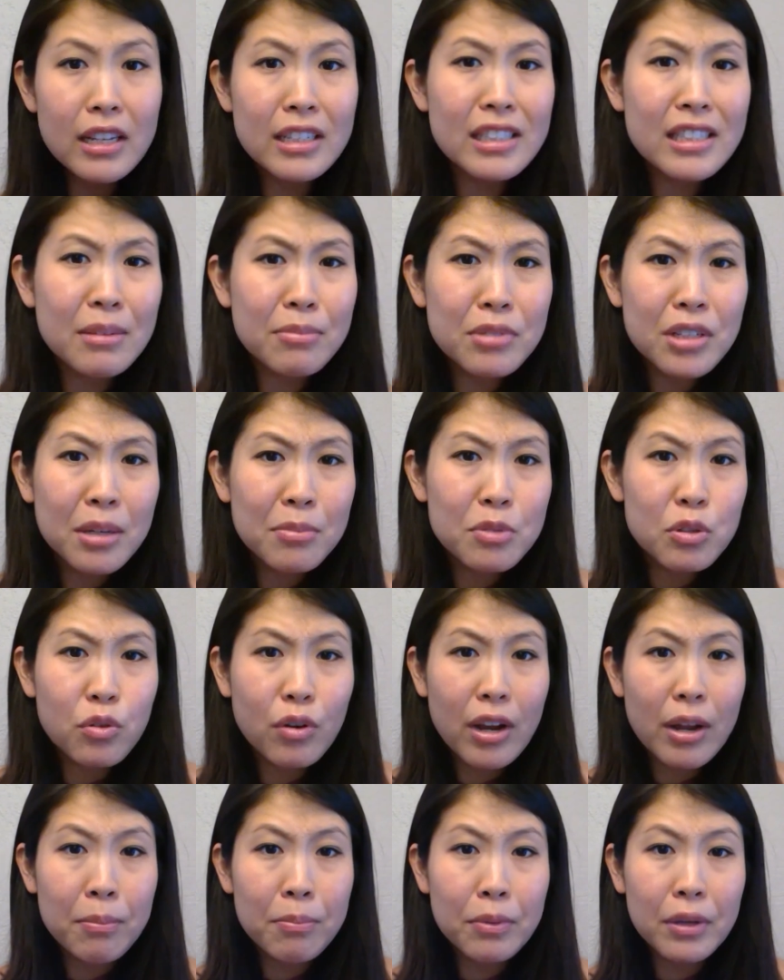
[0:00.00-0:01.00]
Sometimes
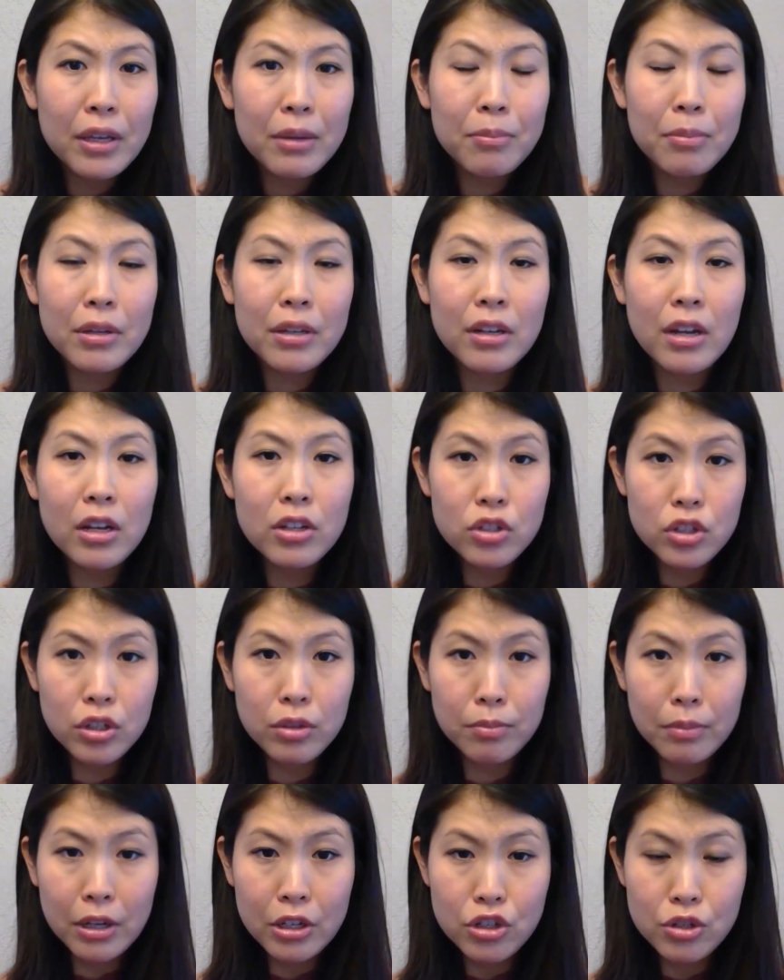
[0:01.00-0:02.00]
cramping, but not
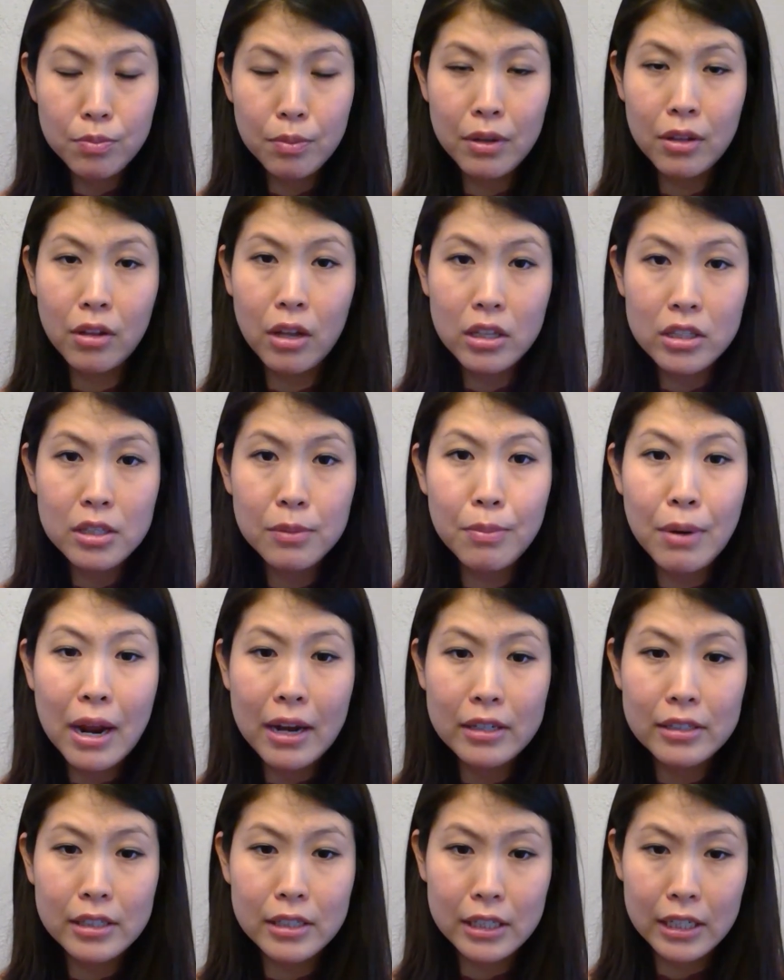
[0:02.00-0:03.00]
too much, but lots of
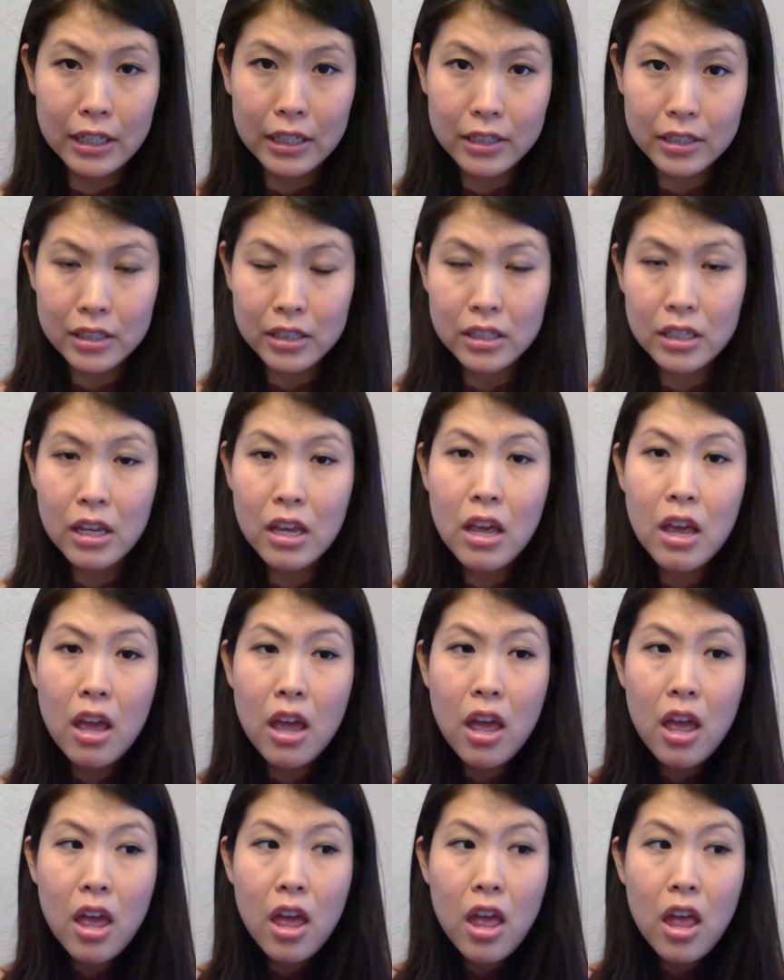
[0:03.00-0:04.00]
Braxton Hicks.
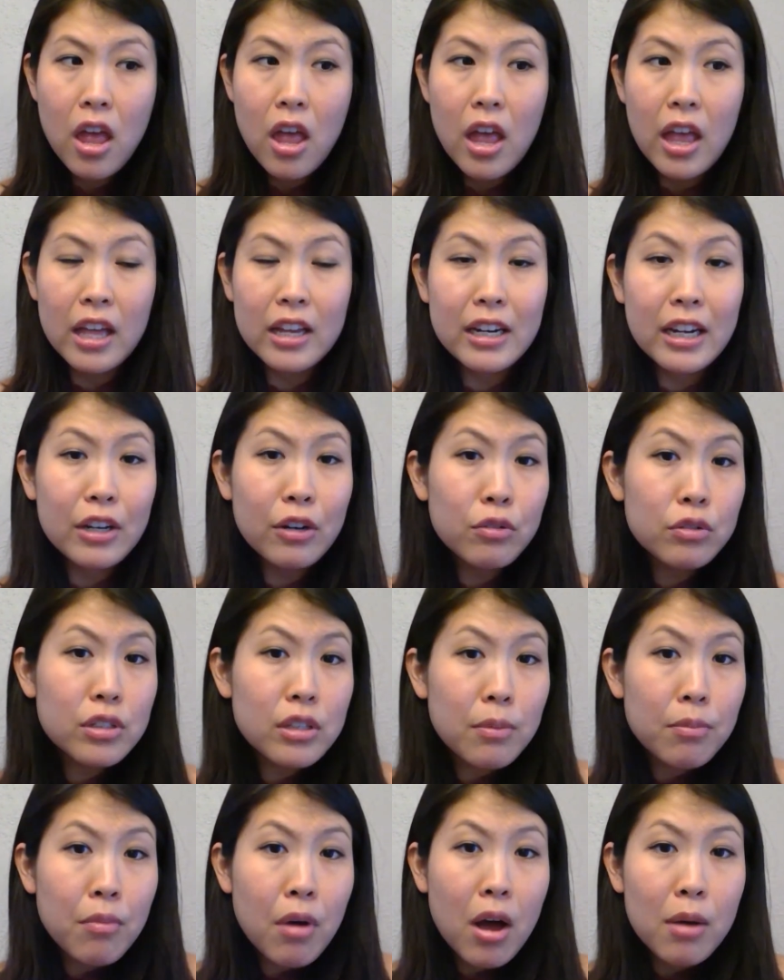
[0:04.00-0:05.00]
And I know
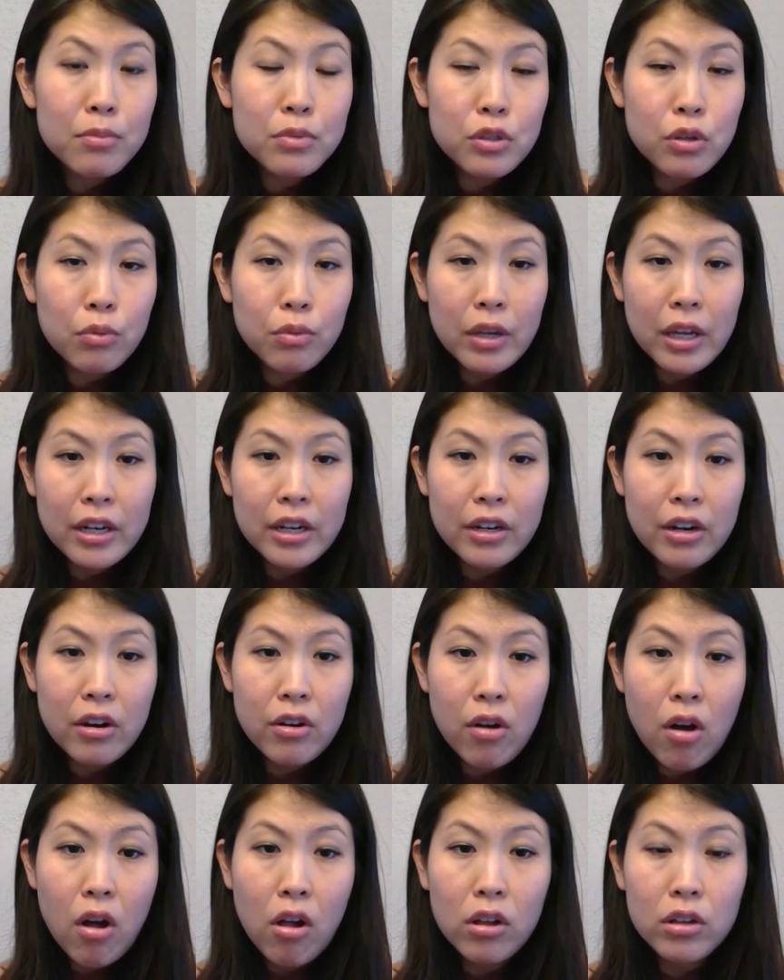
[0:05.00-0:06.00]
some moms don't get it at
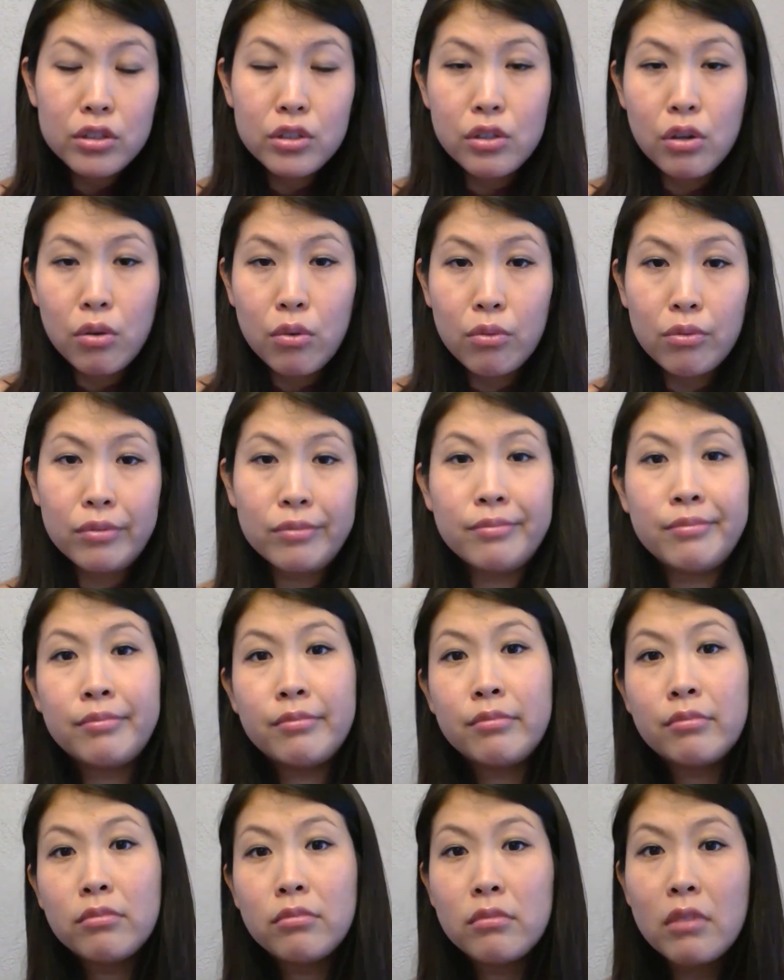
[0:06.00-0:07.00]
all, so
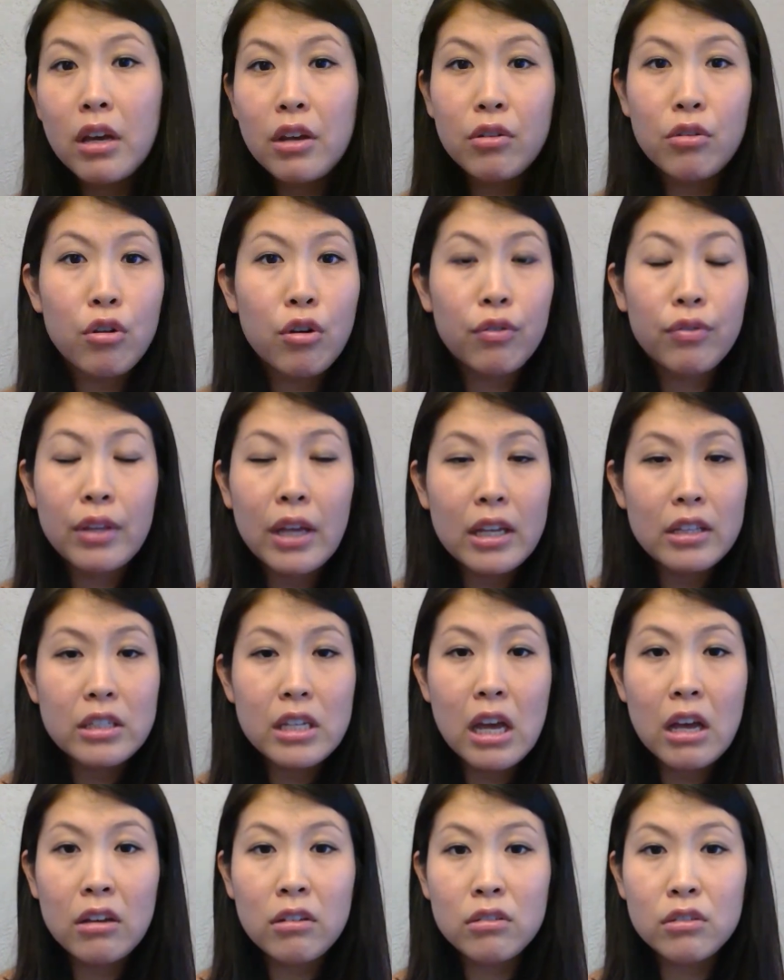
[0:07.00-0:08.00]
I don't know if that
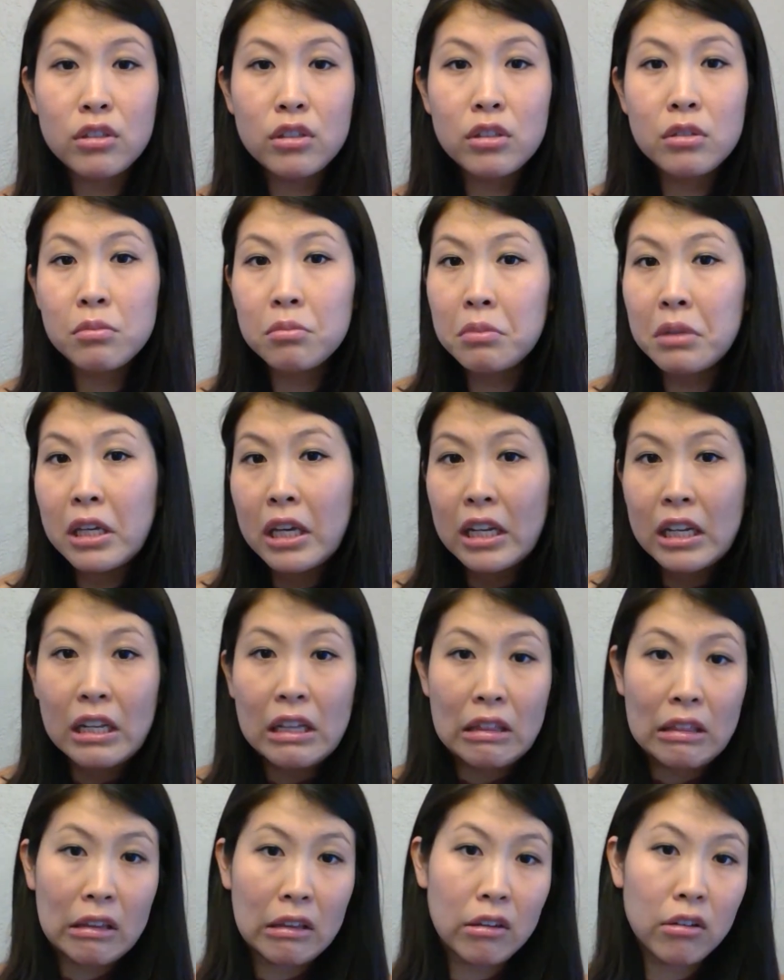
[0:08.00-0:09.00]
tells me
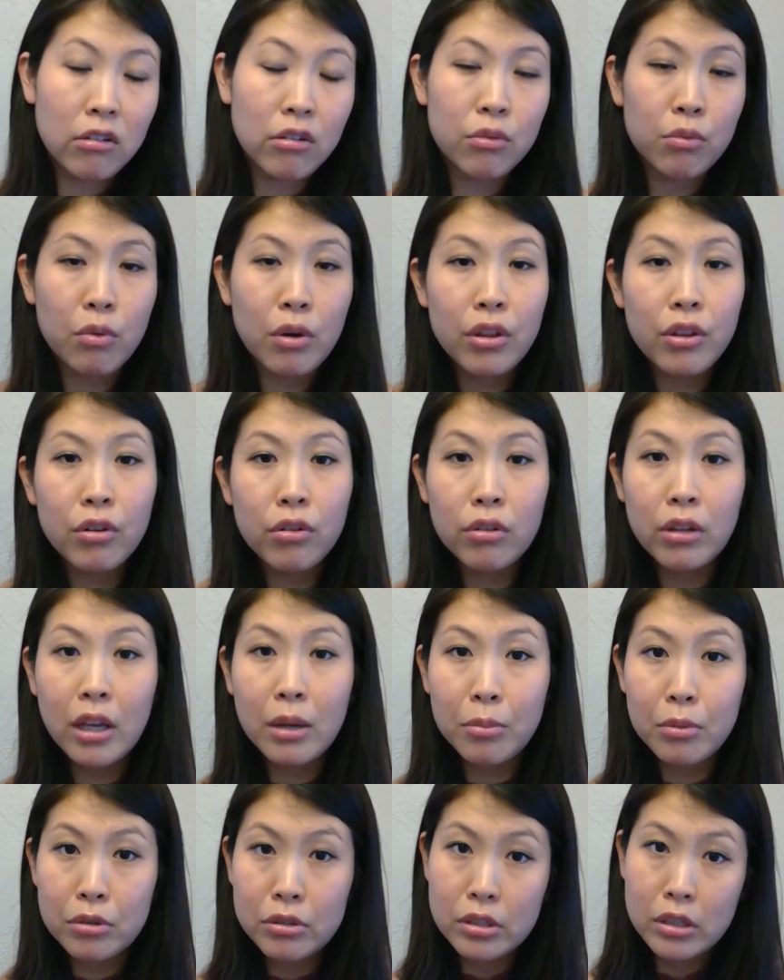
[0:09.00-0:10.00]
anything on whether
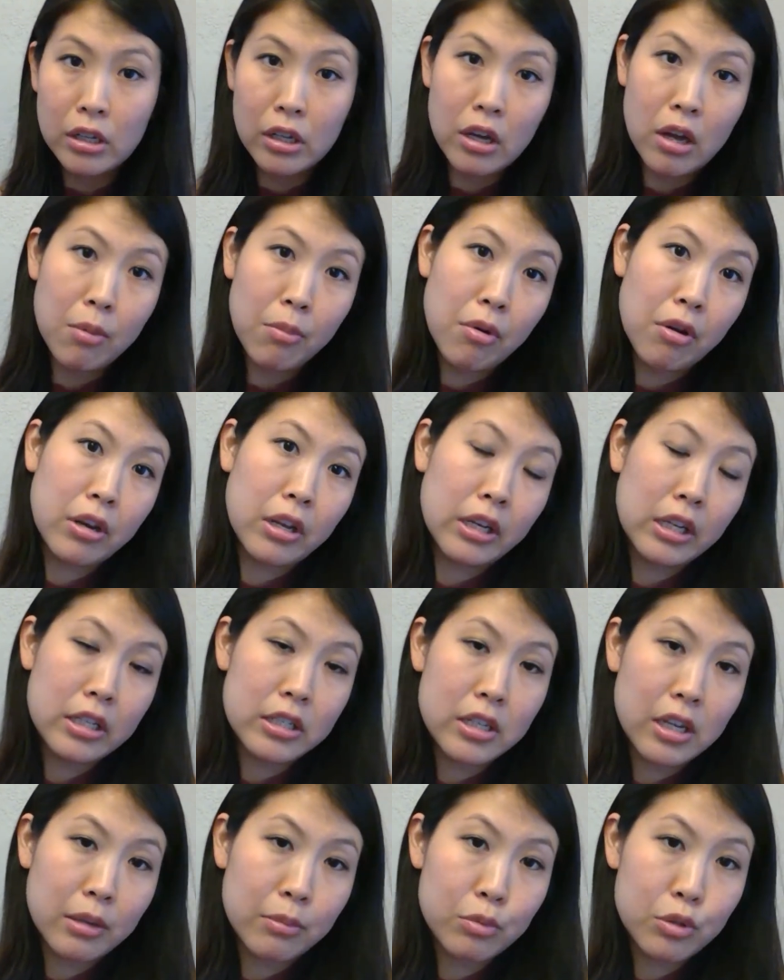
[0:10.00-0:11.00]
labor is going to come on
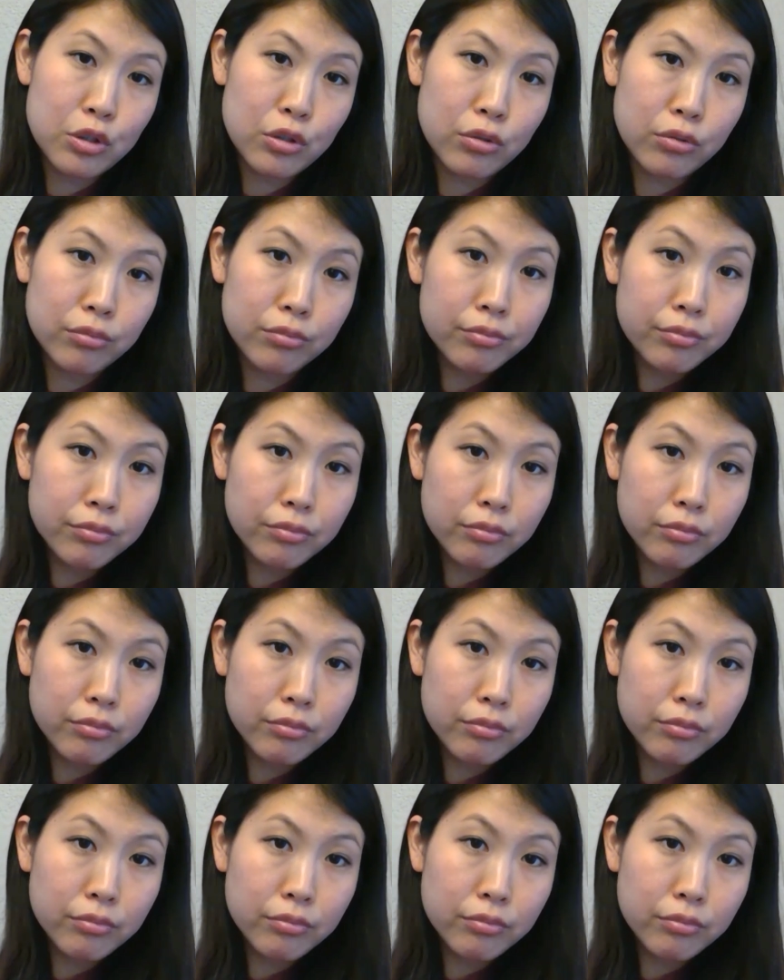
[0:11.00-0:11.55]
anytime soon.